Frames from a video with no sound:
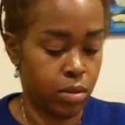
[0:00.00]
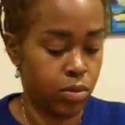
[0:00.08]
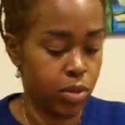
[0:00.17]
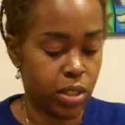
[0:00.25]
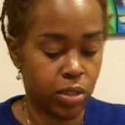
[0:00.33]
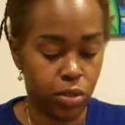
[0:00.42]

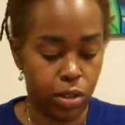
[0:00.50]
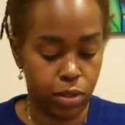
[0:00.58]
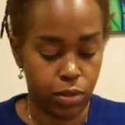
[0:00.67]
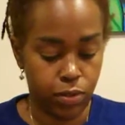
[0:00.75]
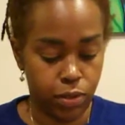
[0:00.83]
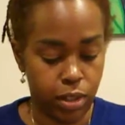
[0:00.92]
what it's going to
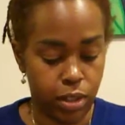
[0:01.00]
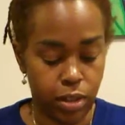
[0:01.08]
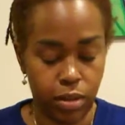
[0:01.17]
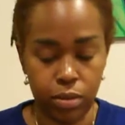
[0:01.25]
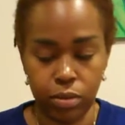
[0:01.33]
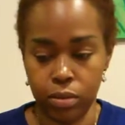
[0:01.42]
do for
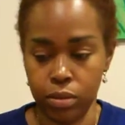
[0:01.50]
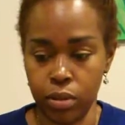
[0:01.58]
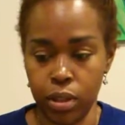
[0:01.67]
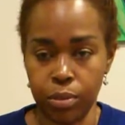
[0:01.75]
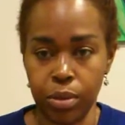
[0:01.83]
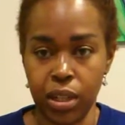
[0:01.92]
you,
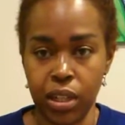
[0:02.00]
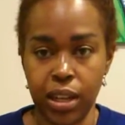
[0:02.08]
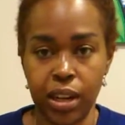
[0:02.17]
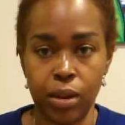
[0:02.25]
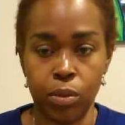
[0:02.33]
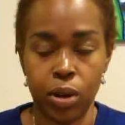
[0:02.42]
look, putting
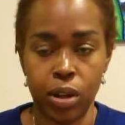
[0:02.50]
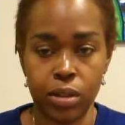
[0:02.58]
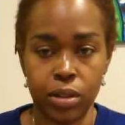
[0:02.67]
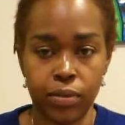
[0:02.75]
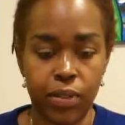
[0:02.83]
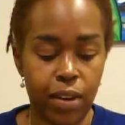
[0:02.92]
down wands,
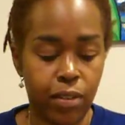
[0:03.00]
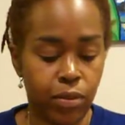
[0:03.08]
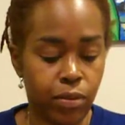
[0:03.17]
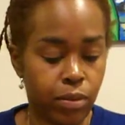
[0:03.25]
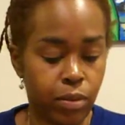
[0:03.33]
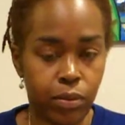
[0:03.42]
five
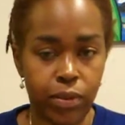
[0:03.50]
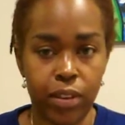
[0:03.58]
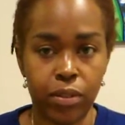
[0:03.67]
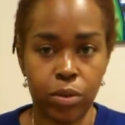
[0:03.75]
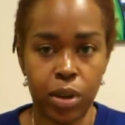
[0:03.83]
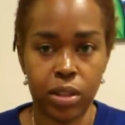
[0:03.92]

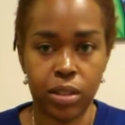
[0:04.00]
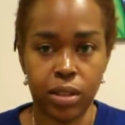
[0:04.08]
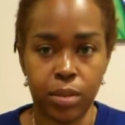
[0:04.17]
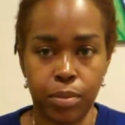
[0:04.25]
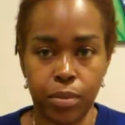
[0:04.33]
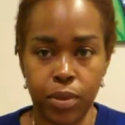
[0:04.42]
of wands
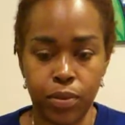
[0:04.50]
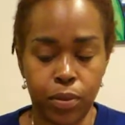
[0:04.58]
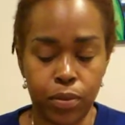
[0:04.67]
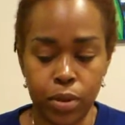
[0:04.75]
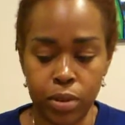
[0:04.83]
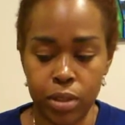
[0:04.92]
in
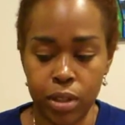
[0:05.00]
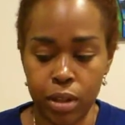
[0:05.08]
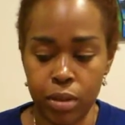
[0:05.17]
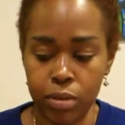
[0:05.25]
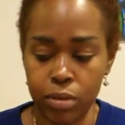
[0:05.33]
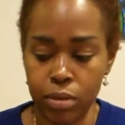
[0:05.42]
reverse now,